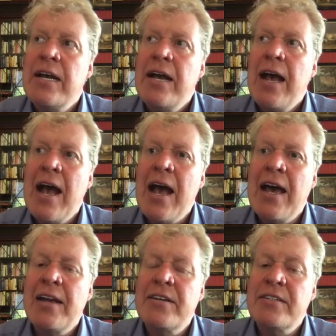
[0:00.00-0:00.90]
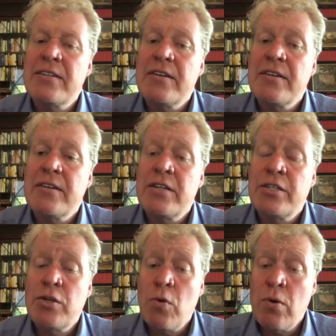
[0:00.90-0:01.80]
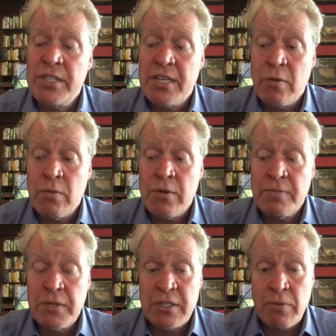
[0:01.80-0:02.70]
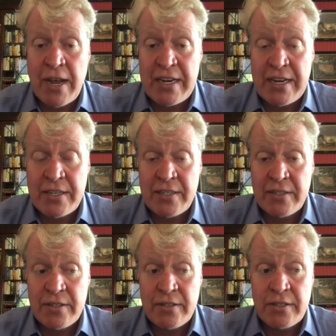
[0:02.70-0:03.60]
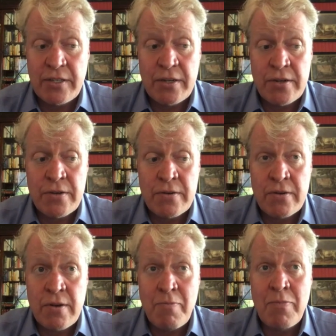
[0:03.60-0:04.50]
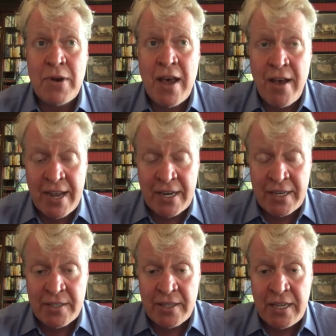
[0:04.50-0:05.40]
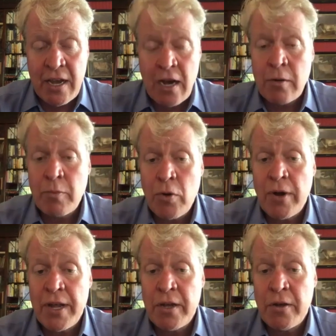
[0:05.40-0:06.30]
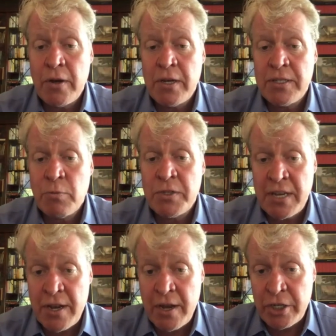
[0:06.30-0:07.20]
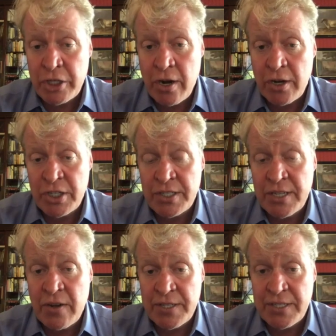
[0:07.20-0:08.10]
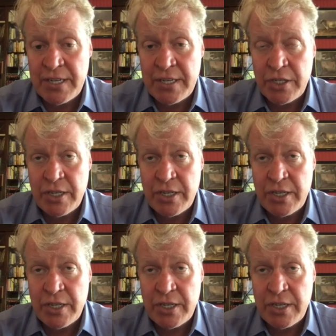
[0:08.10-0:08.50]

And the daughter was persuaded to blind the young boy who was in her charge as a hostage.